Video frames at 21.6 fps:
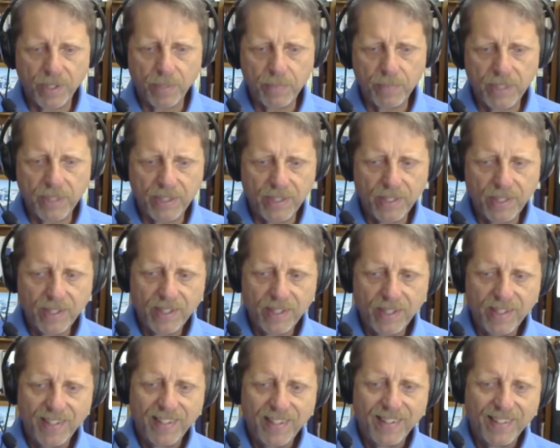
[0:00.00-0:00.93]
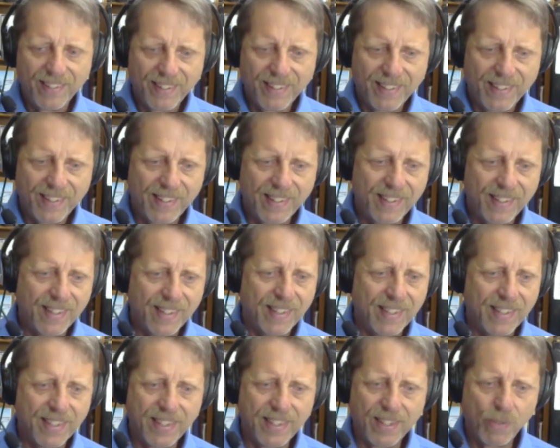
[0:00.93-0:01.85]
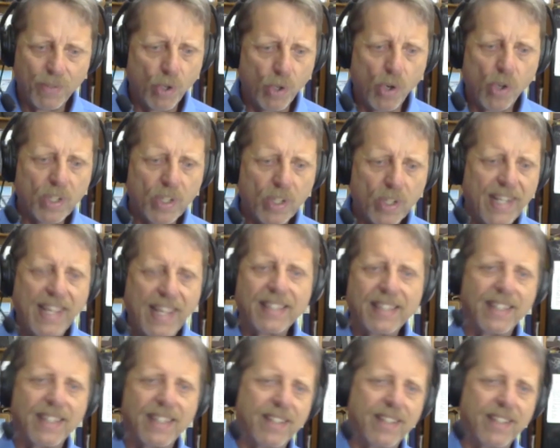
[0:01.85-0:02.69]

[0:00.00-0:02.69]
I mean, we're all connected.